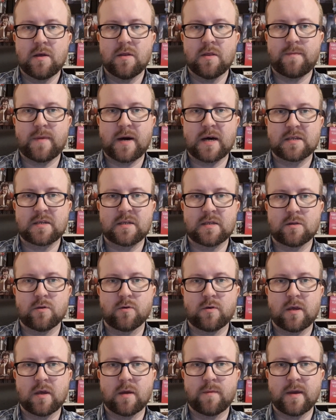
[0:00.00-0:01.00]
the Master's
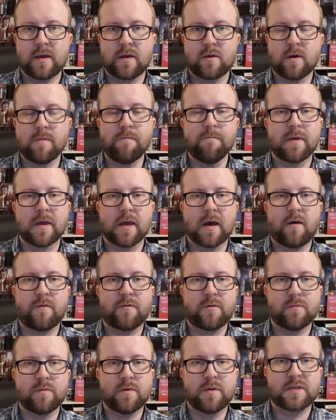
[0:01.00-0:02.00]
looking a bit grumpy
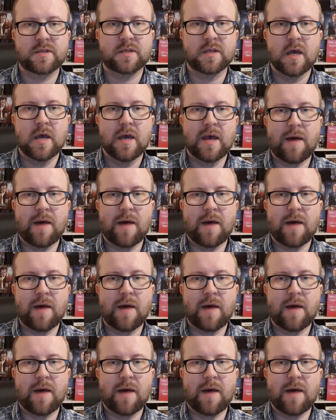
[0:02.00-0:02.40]
afterwards.